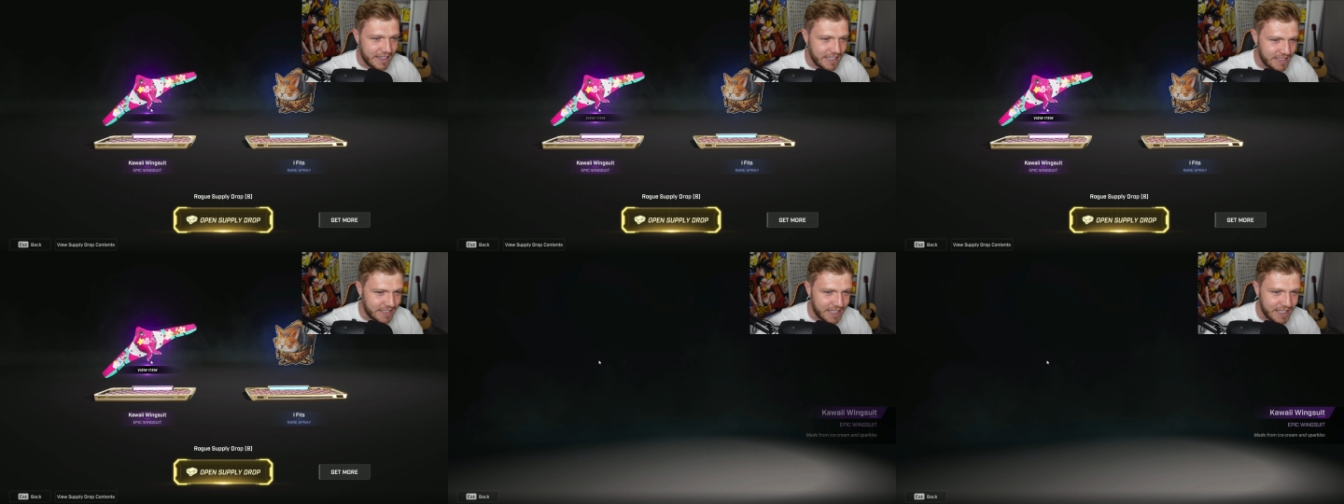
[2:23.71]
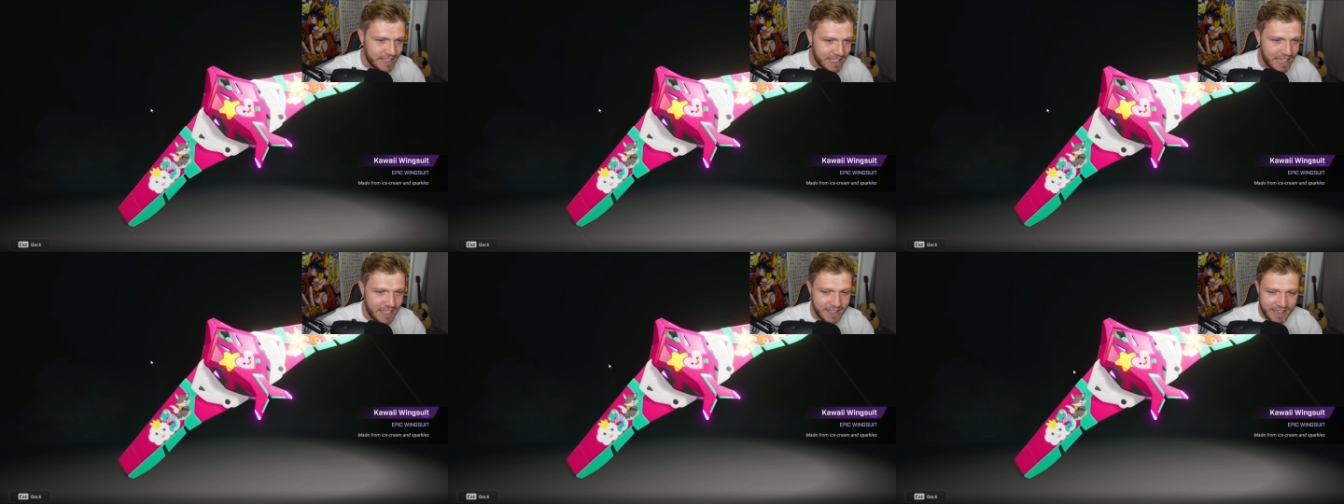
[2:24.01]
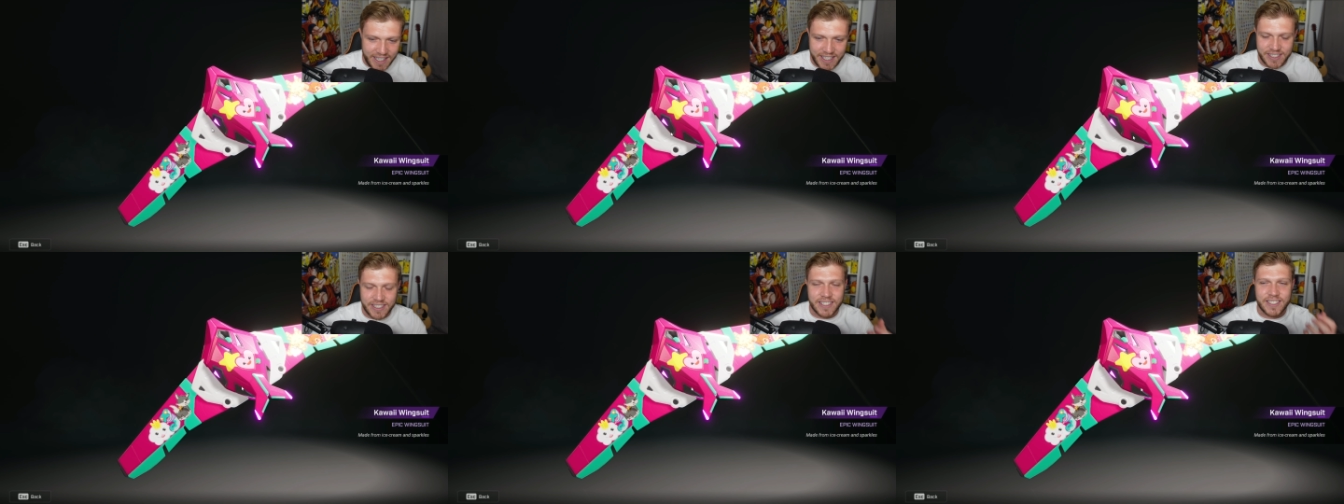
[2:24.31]
This is,
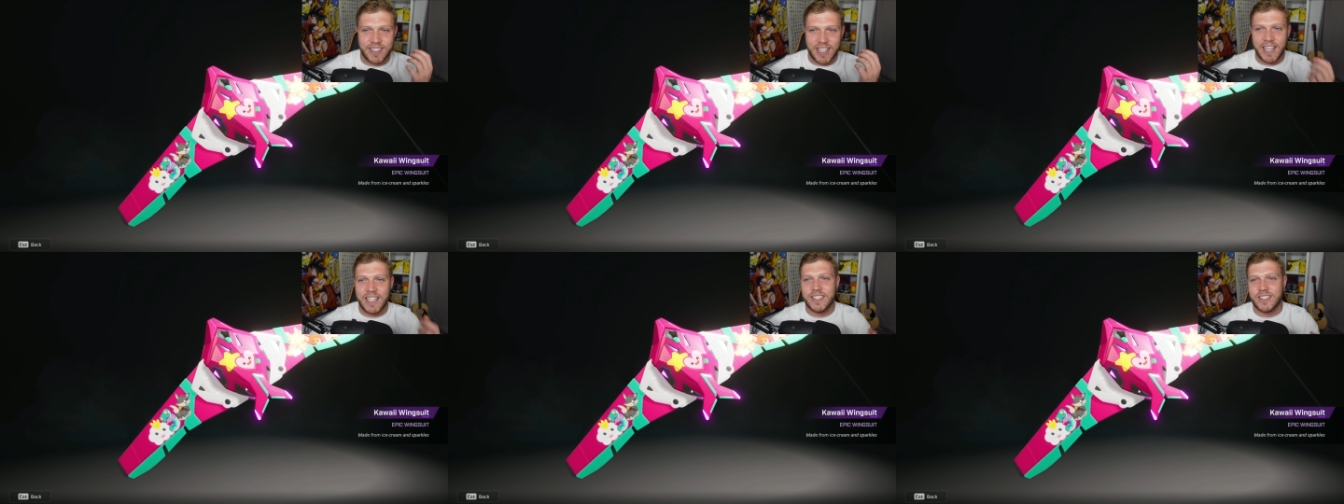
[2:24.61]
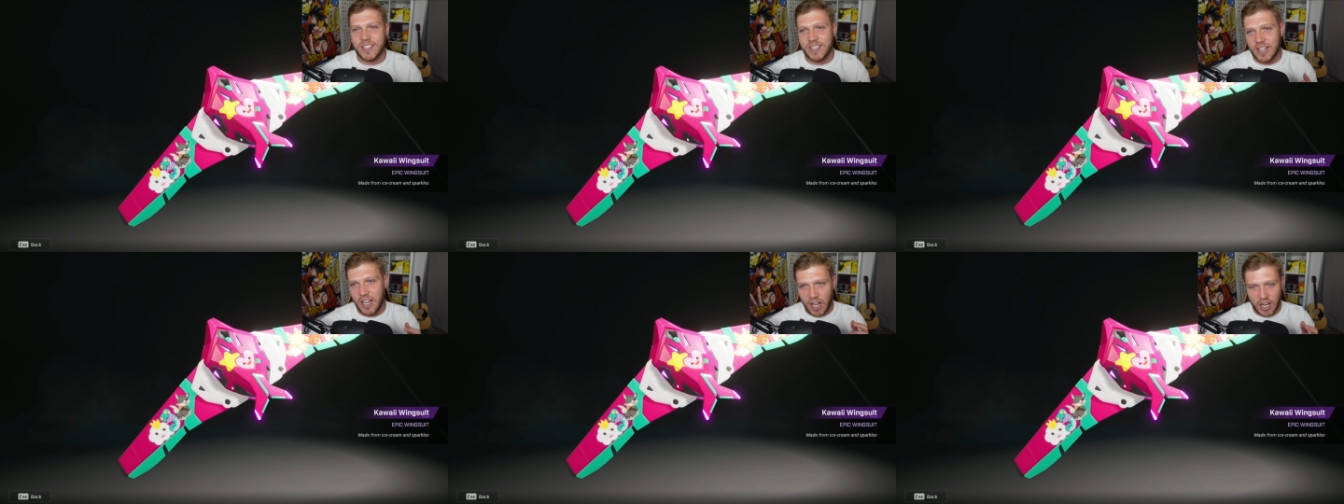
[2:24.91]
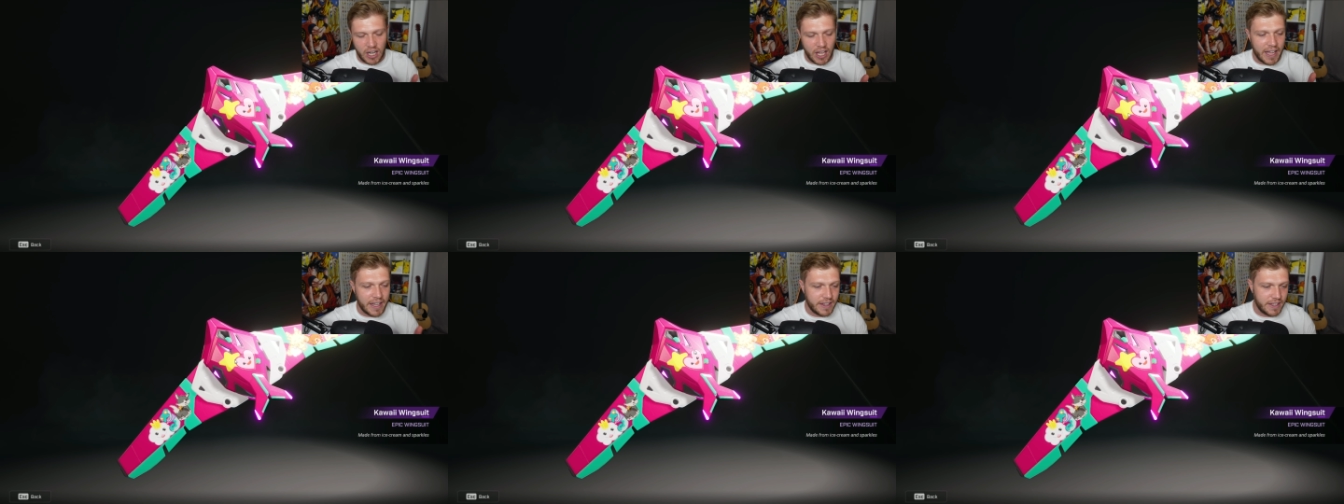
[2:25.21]
this is decent. I
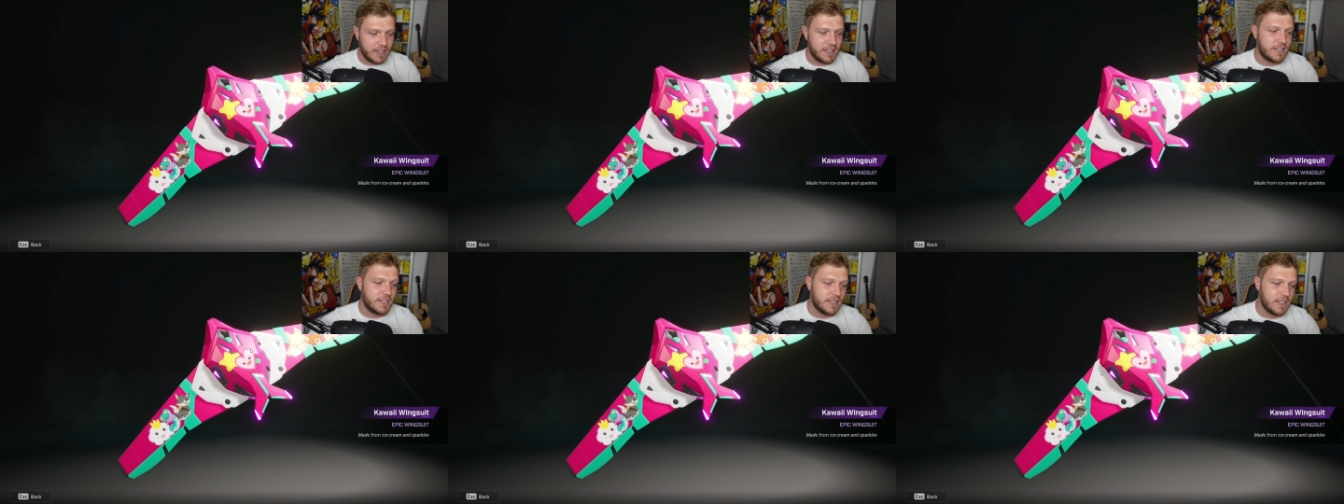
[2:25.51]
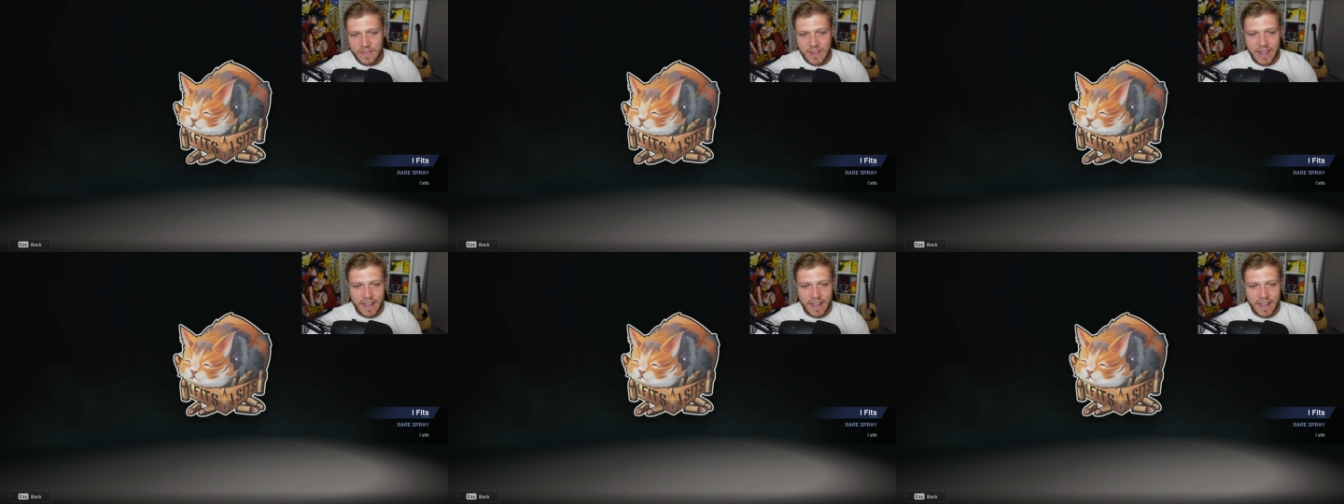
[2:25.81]
like this.